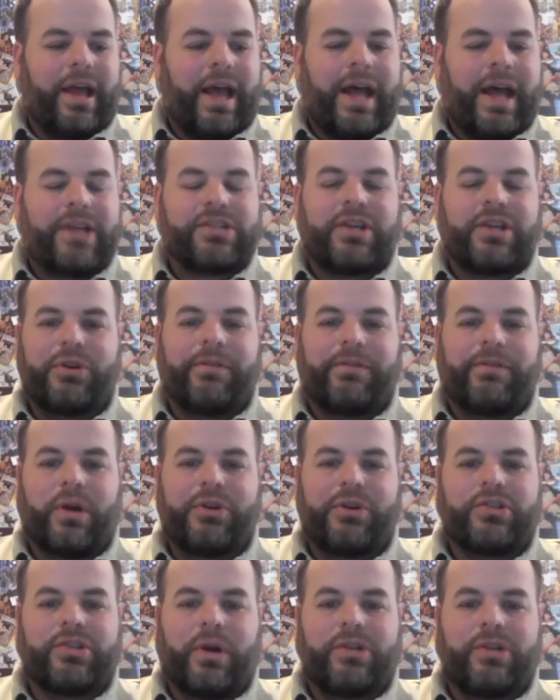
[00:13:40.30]
ask you a
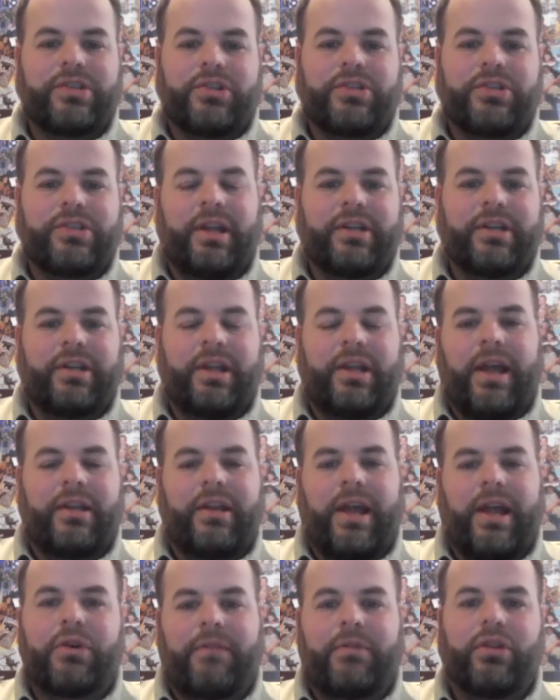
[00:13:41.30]
few questions
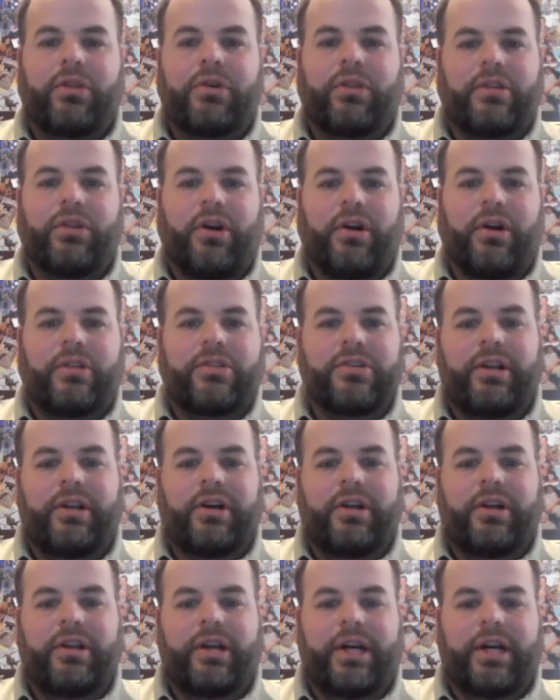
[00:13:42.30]
and have your thoughts
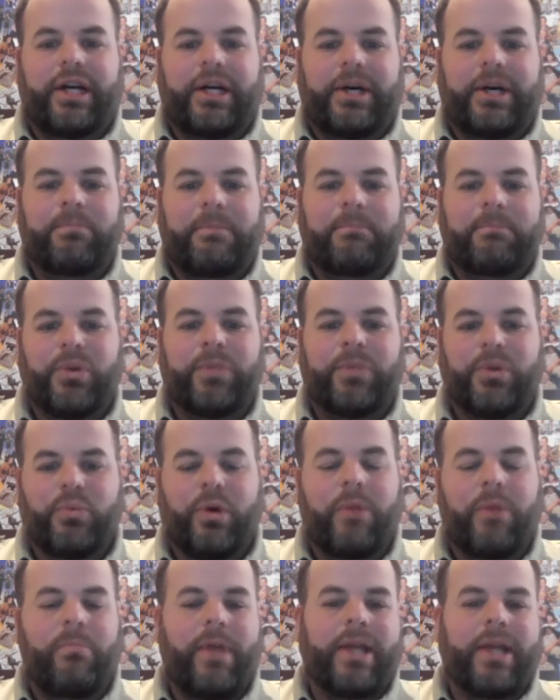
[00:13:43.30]
on
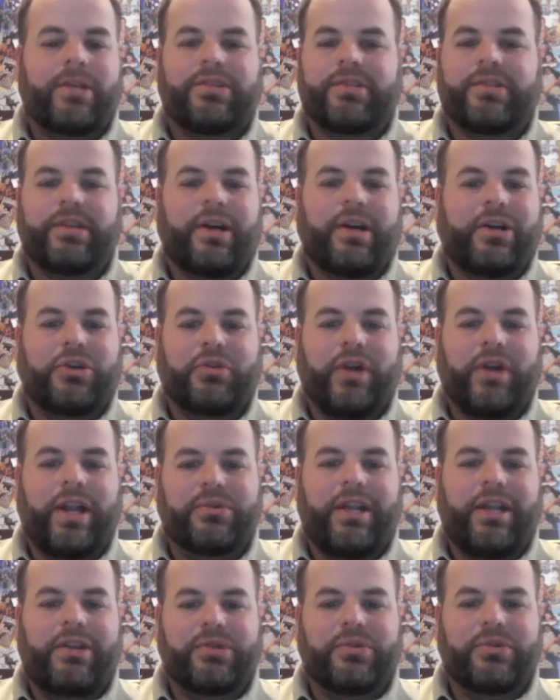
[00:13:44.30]
what makes a
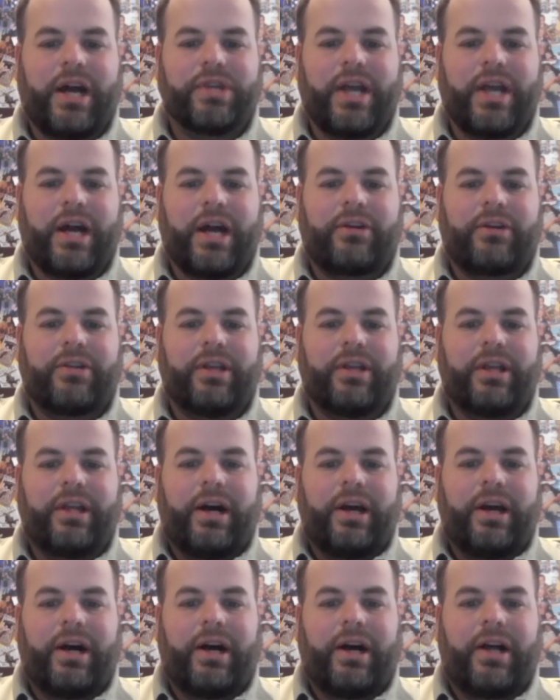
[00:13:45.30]
great Eagle Scout,
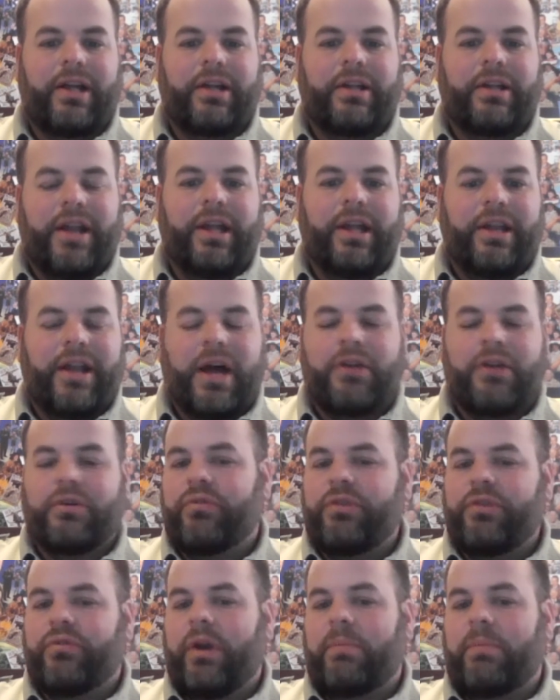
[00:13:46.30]
not
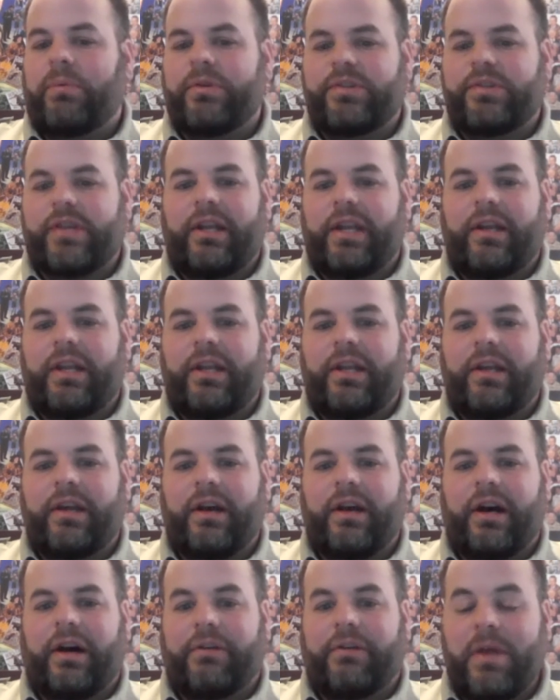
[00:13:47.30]
only
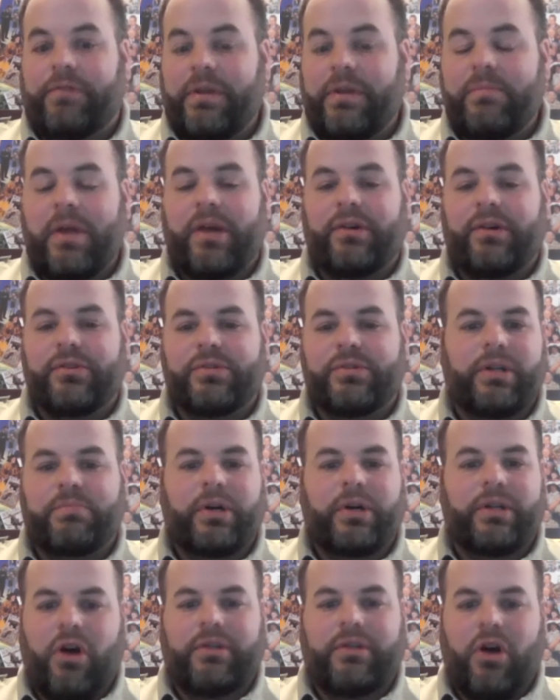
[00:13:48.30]
representing females,
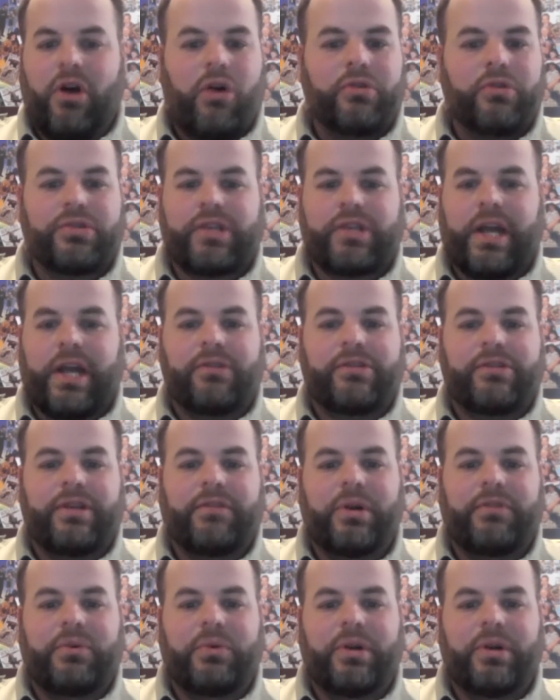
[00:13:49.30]
but all scouts
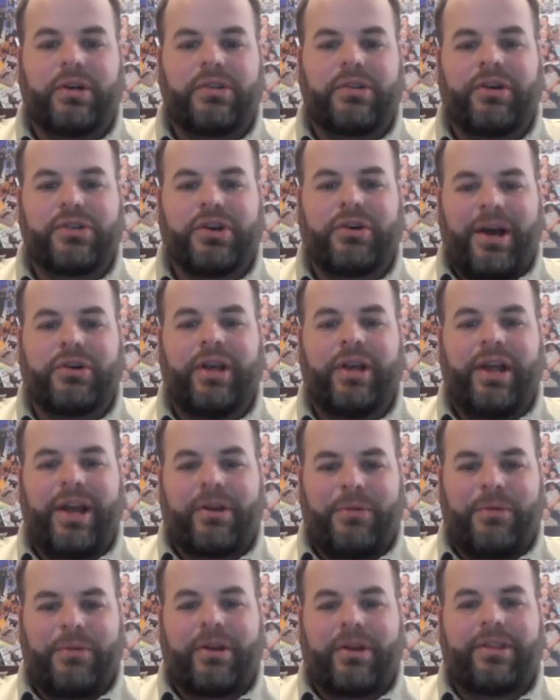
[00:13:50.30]
everywhere. So
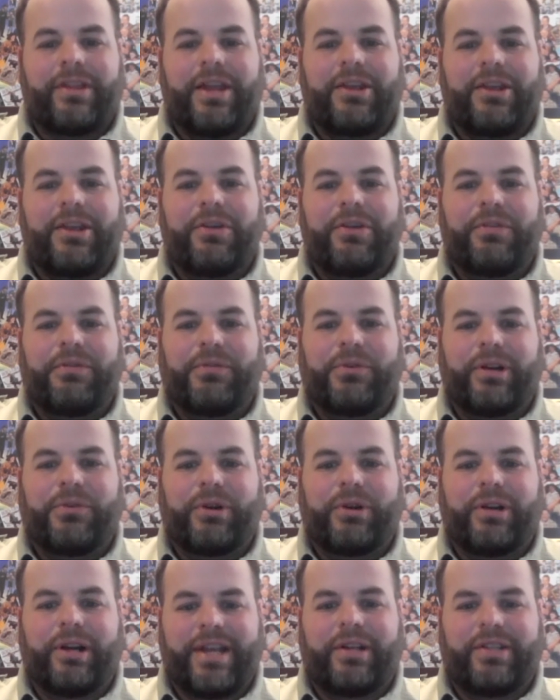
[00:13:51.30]
I want to thank you
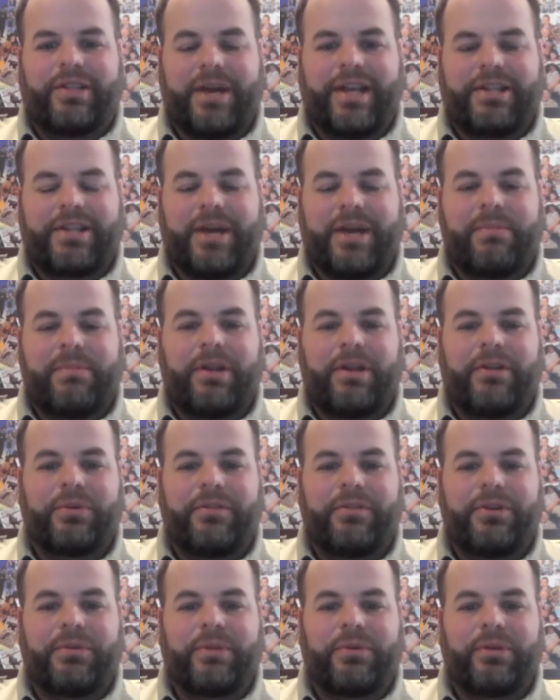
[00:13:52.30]
for taking time to
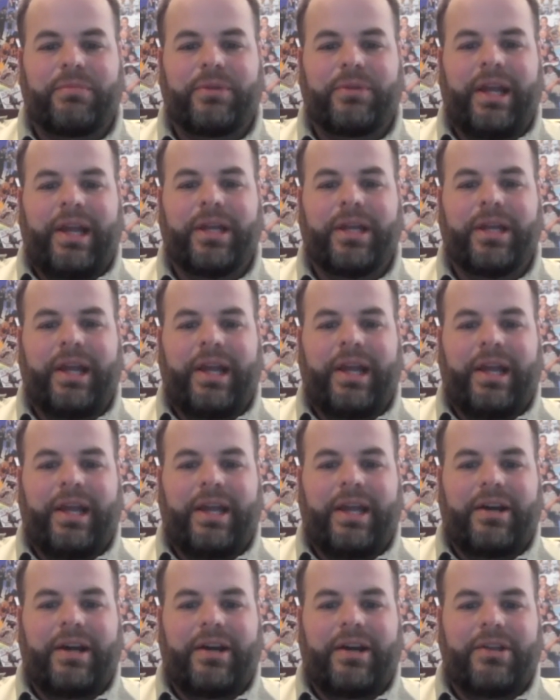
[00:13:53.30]
interview with me,
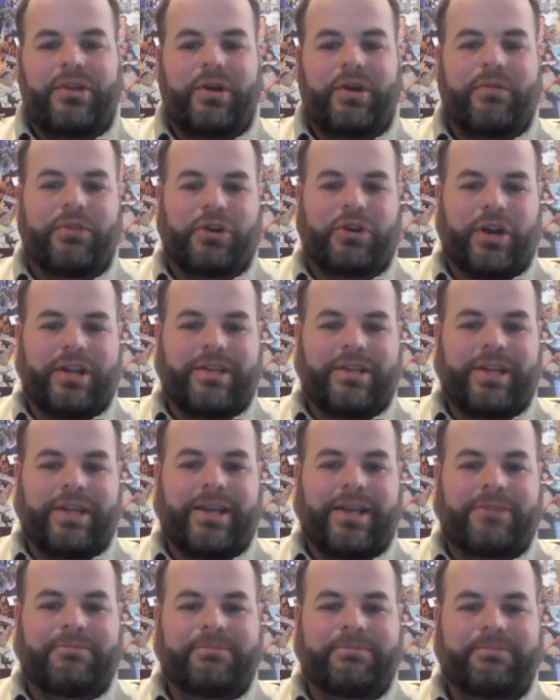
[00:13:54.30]
and you have a great
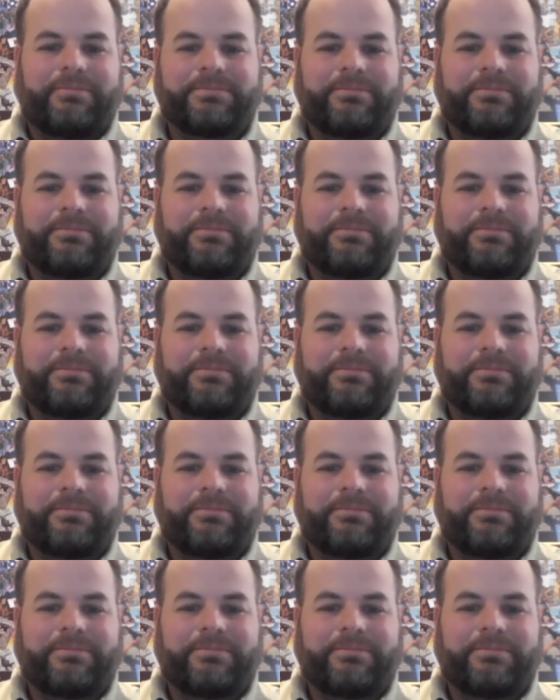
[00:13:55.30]
day.